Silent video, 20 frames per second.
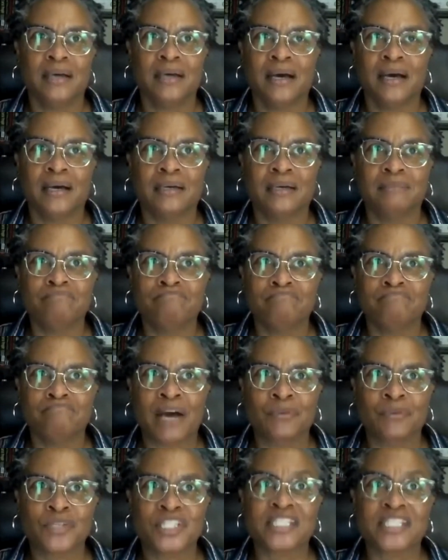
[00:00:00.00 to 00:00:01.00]
um,
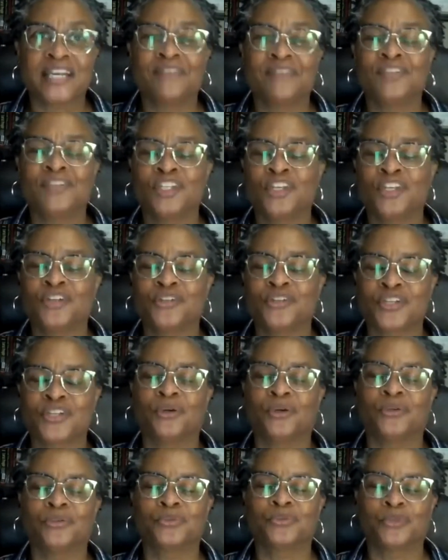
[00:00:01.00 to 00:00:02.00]
I was seven years
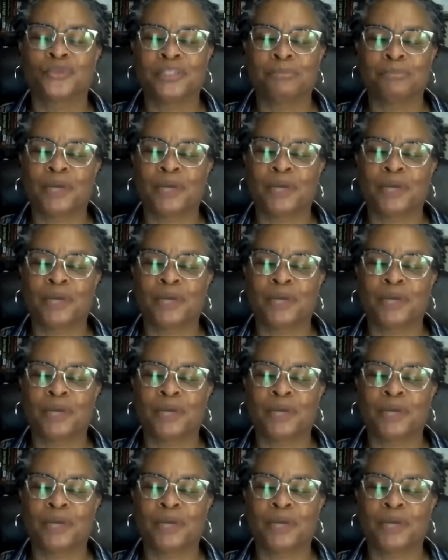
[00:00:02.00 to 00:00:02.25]
old when the